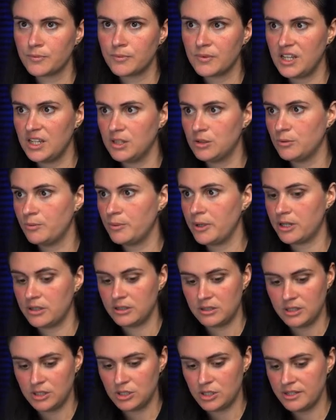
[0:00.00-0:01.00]
into
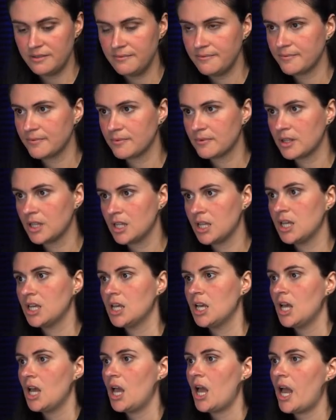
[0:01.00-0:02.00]
PRTG,
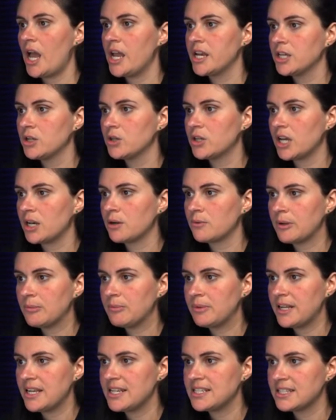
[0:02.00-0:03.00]
and you can
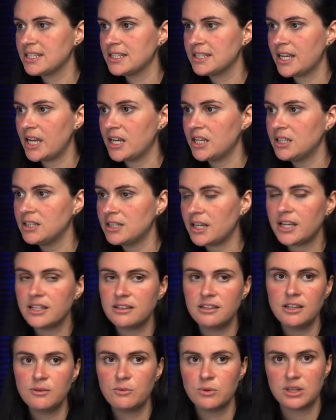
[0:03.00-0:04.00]
replace the tenant
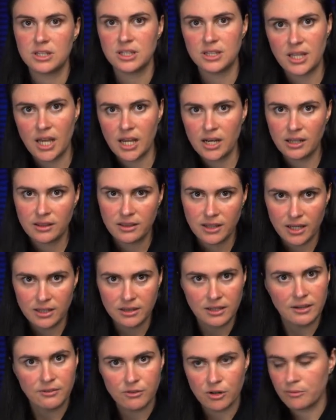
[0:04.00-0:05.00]
ID with the tenant
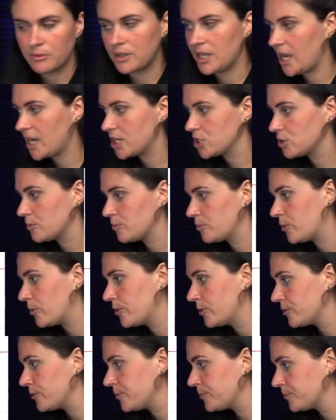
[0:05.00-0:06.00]
ID from the Azure
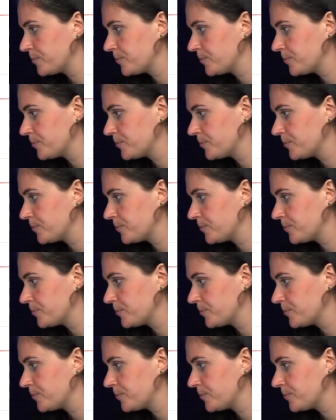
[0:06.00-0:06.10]
portal.